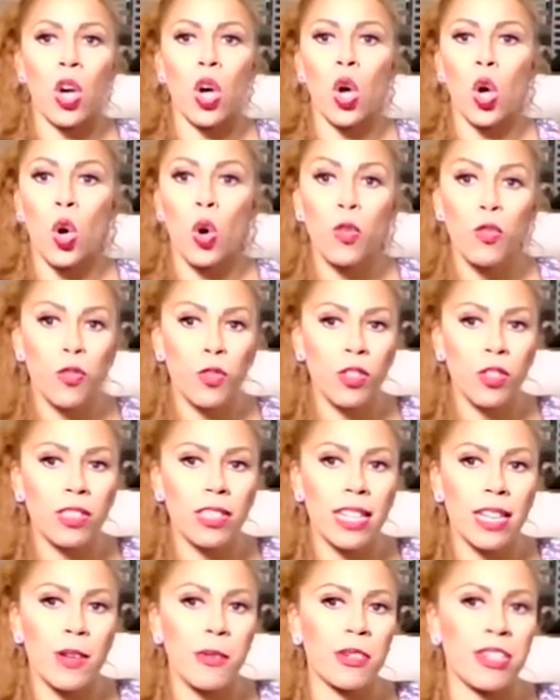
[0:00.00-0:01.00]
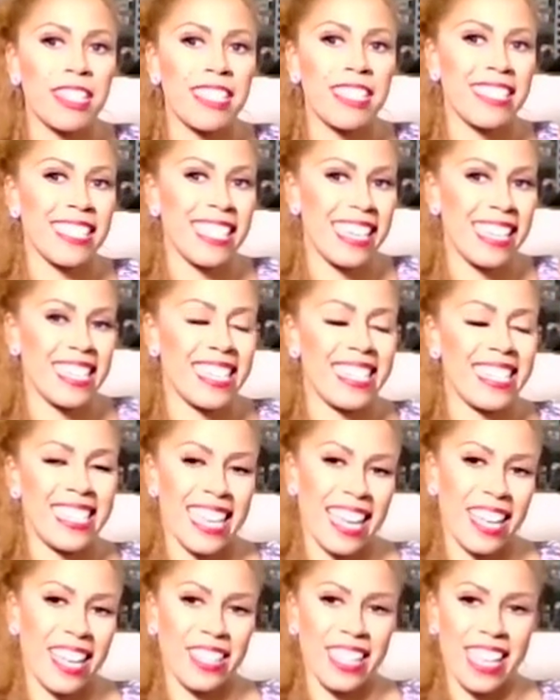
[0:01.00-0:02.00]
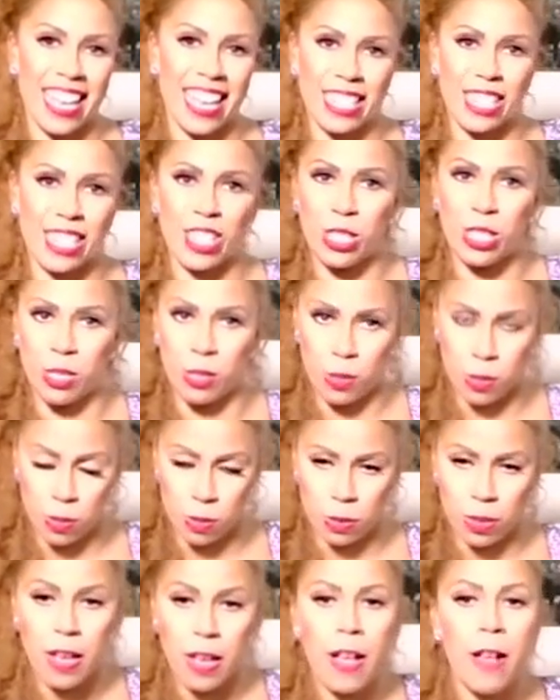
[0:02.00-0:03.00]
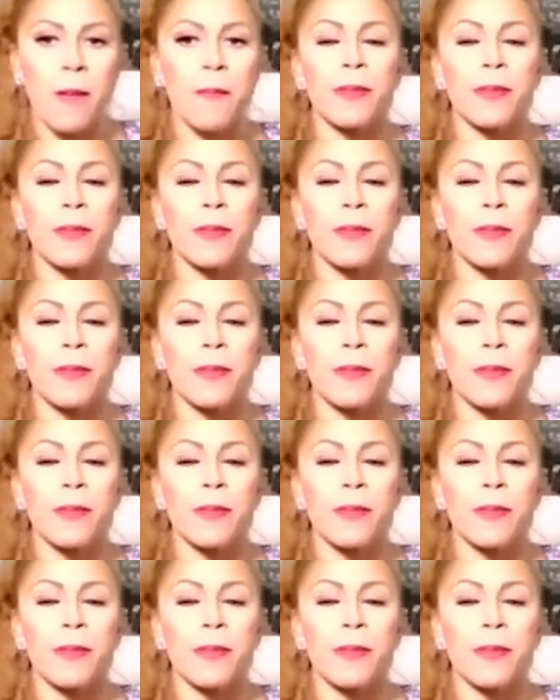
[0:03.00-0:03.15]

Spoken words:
hopefully we're seeing the tail end soon.